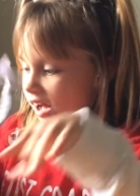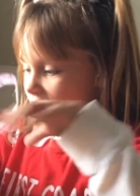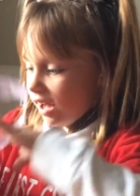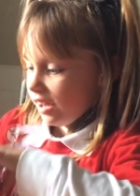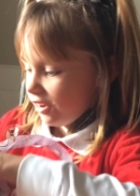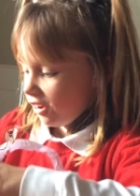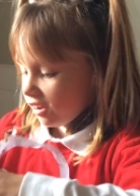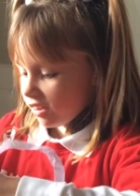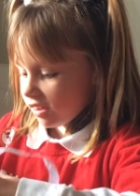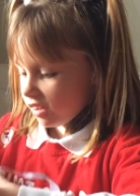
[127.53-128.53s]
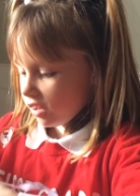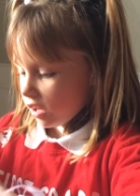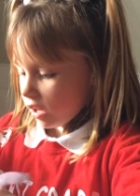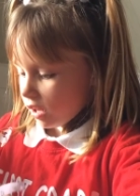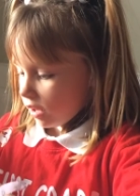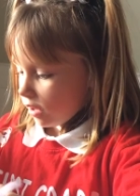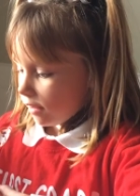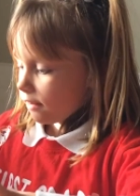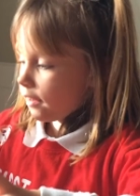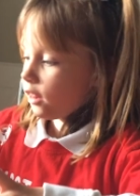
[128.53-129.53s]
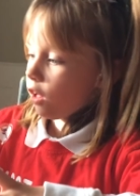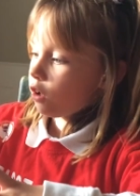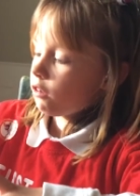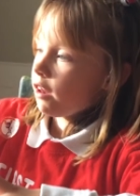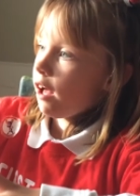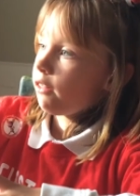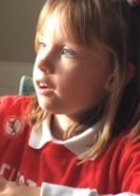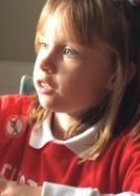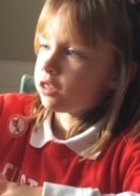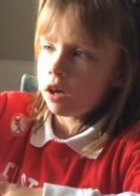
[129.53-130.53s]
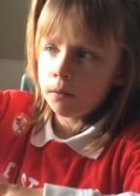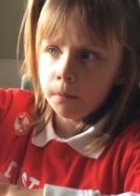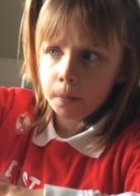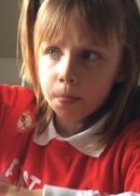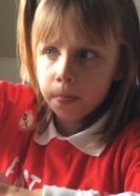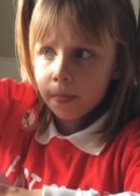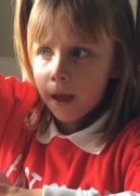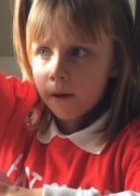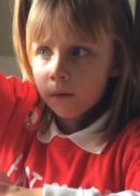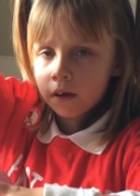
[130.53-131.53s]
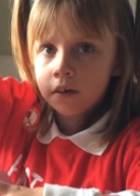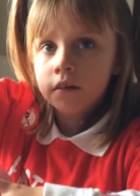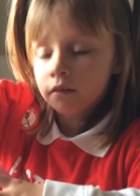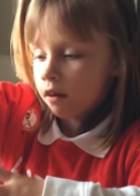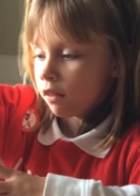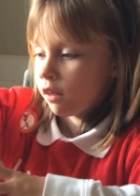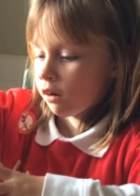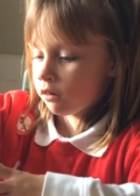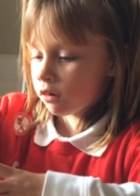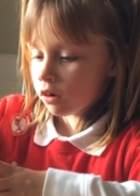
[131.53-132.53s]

Kinda. Um, See, look. Now there's um that one. Like that.